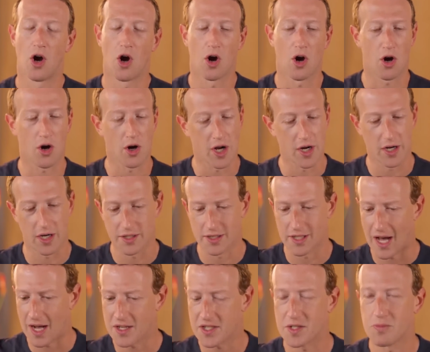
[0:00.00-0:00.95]
are going to
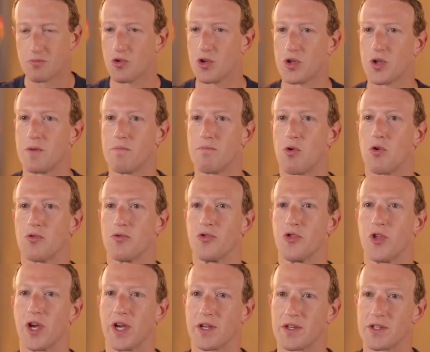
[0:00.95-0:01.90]
unlock some really
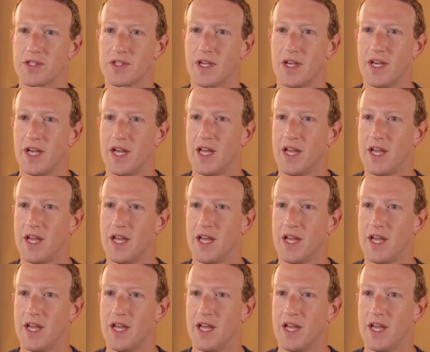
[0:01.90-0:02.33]
important things.